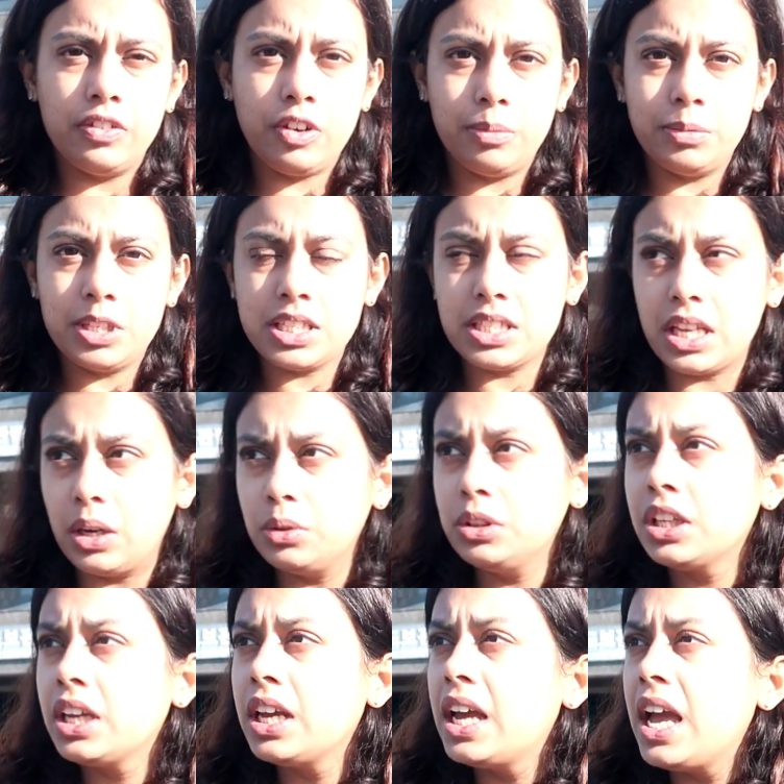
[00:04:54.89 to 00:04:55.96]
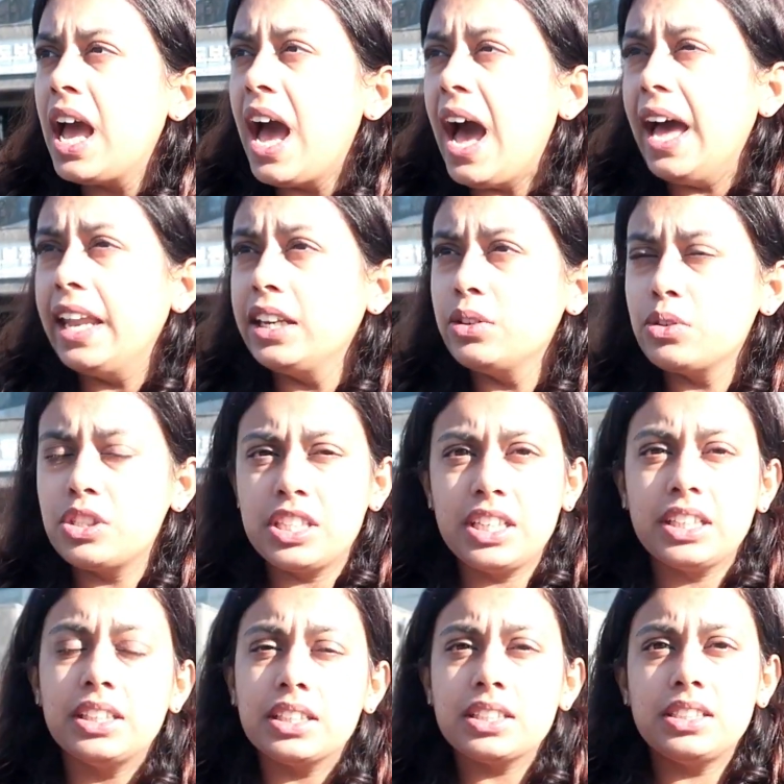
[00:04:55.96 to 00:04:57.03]
from the south. And you
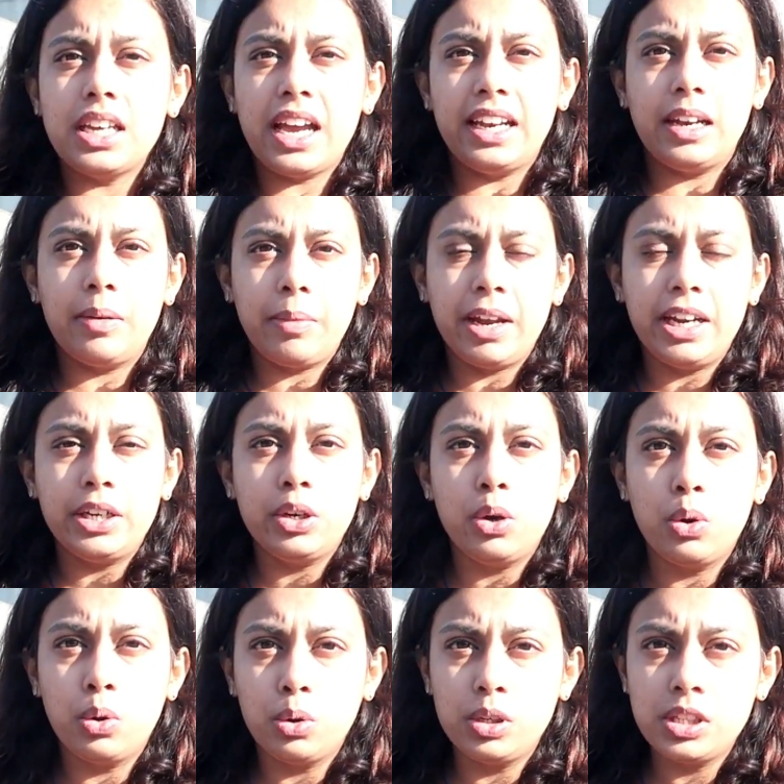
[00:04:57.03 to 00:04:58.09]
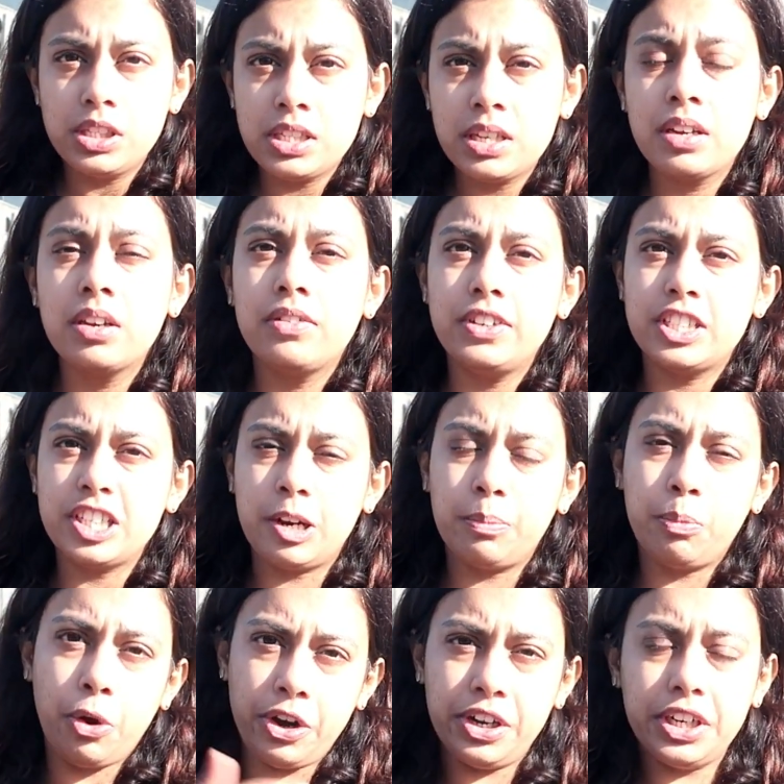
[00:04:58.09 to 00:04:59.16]
see these dynamite holes which are
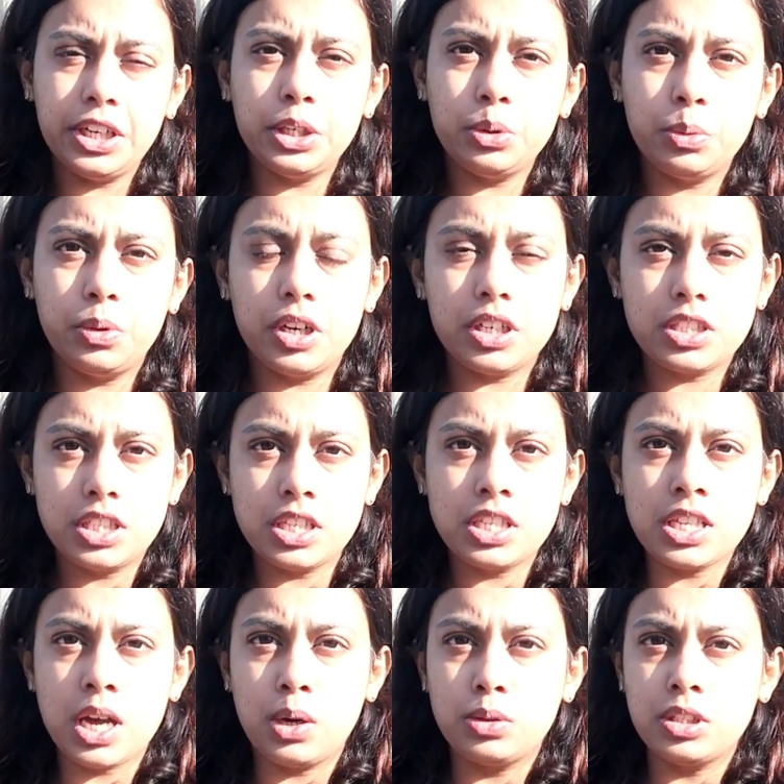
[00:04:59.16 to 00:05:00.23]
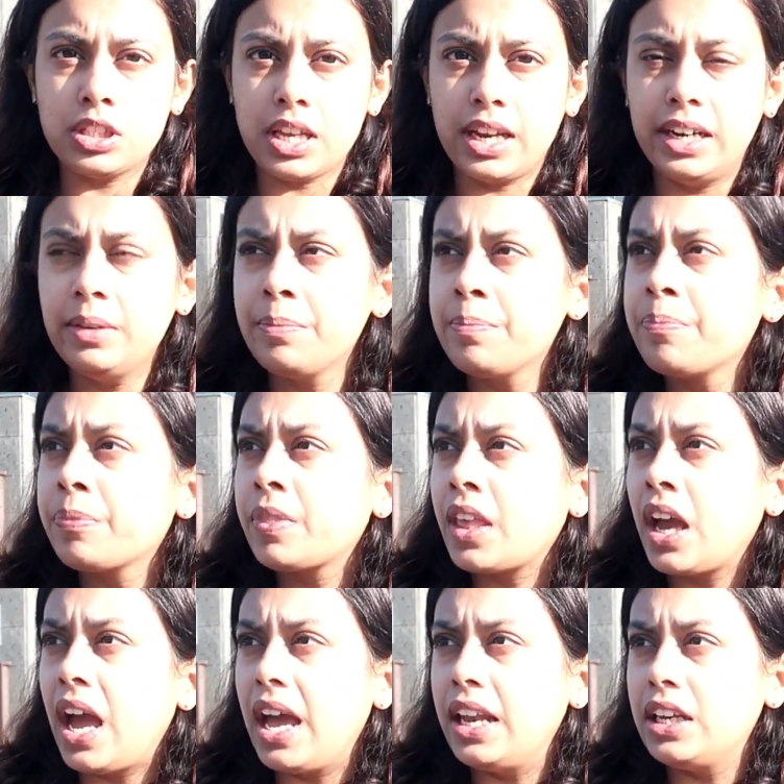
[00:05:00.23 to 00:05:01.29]
pointing towards the south side,
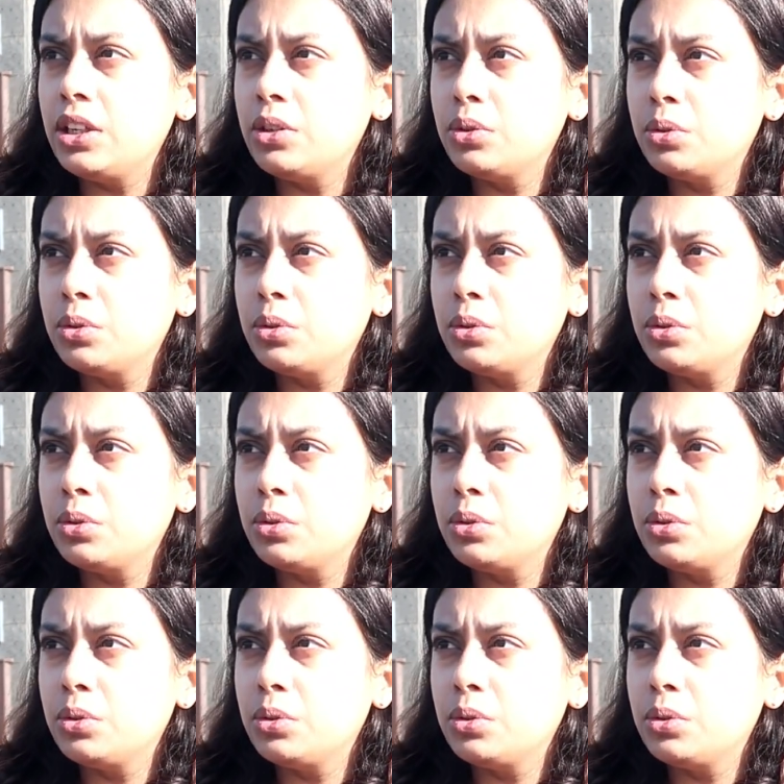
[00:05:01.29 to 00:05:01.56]
and